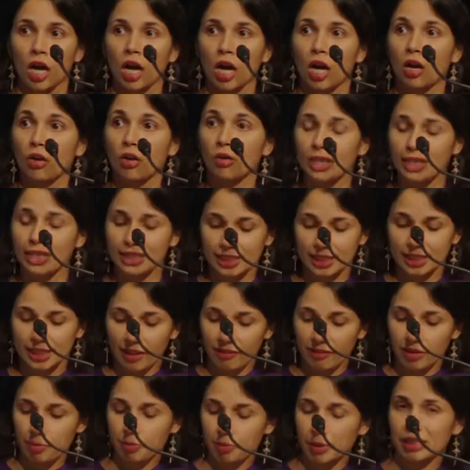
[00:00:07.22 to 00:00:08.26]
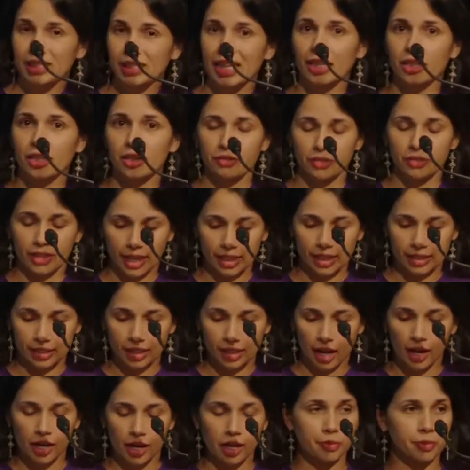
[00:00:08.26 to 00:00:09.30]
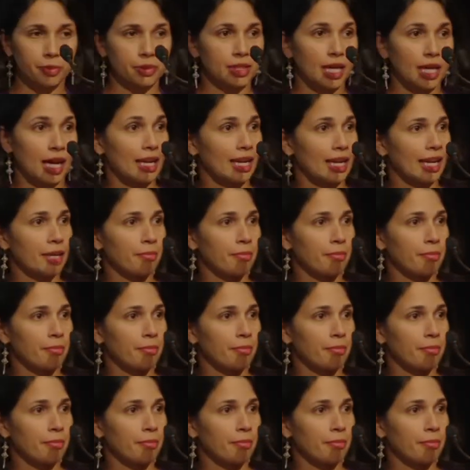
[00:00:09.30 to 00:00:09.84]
Only seven percent of tech startups are led